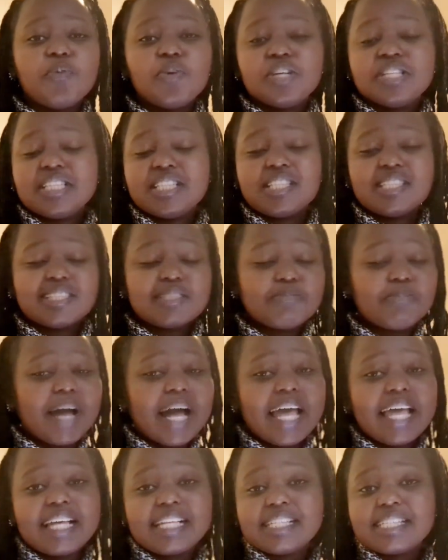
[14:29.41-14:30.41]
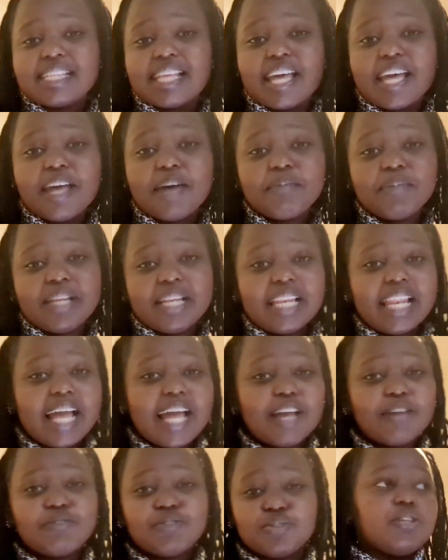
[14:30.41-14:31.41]
what inspires them in
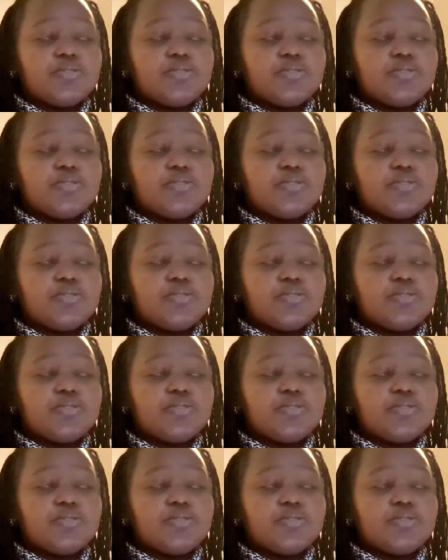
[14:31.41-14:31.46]
life,